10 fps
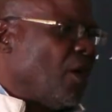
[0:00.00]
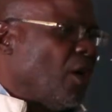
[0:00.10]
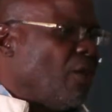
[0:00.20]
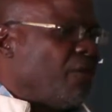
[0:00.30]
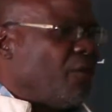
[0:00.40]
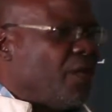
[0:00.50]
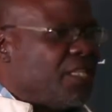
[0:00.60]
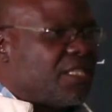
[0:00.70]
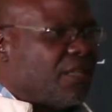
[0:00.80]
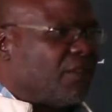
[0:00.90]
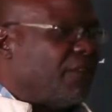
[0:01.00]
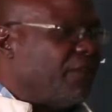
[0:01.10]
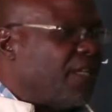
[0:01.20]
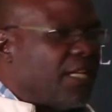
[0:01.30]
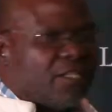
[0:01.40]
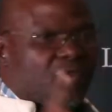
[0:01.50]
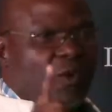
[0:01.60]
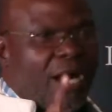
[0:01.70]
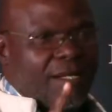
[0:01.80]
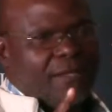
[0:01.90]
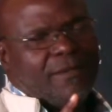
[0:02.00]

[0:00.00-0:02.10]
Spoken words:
of which South Africa is one.